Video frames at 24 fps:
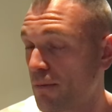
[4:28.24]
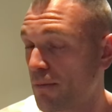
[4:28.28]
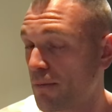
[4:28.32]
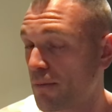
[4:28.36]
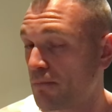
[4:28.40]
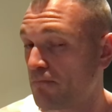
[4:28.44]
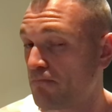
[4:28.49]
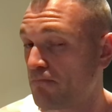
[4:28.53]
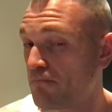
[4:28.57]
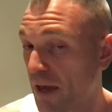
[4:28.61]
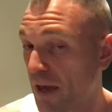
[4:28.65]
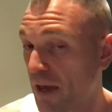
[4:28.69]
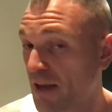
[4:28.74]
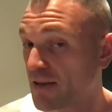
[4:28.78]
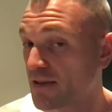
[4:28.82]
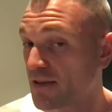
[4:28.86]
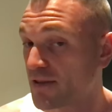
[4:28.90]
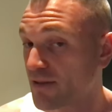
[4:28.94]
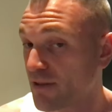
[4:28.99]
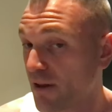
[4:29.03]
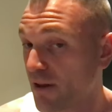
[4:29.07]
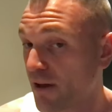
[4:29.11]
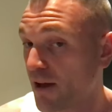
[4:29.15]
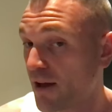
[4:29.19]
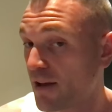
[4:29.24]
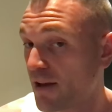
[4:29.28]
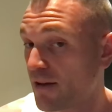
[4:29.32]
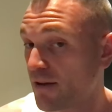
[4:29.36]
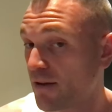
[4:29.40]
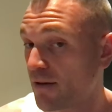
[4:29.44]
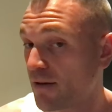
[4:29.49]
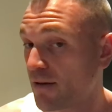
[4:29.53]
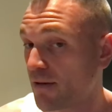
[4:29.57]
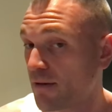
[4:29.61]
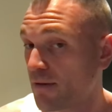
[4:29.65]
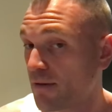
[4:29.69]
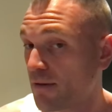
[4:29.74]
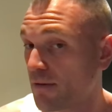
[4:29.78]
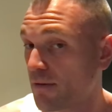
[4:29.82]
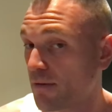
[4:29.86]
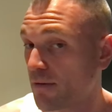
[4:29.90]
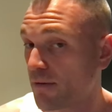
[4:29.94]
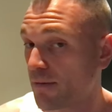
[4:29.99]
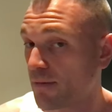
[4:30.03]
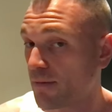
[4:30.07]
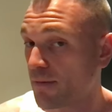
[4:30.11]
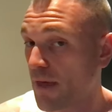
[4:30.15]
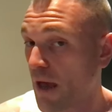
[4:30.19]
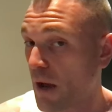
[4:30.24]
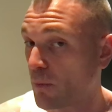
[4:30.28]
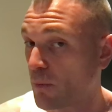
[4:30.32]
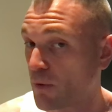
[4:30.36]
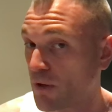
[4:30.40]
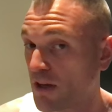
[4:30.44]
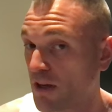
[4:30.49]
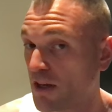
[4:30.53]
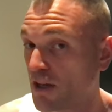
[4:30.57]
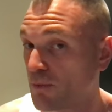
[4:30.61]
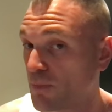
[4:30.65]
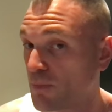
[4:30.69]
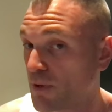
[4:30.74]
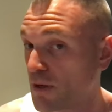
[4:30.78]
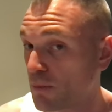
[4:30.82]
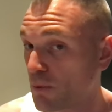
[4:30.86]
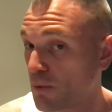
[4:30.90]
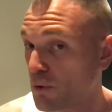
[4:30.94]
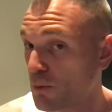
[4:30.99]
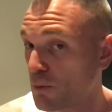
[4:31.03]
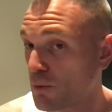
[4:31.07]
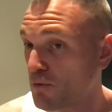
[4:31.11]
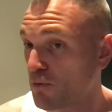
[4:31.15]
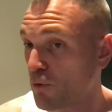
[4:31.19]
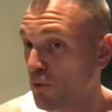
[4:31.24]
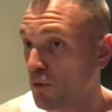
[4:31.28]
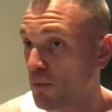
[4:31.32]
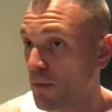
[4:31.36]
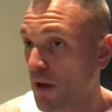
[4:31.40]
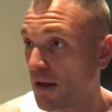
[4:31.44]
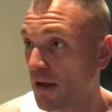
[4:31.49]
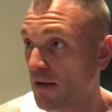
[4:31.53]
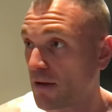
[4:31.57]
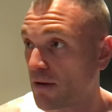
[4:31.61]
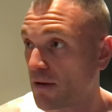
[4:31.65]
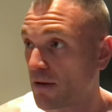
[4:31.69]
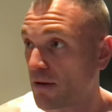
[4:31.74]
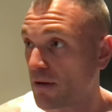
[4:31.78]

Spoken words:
baseline that we need to be able to perform at.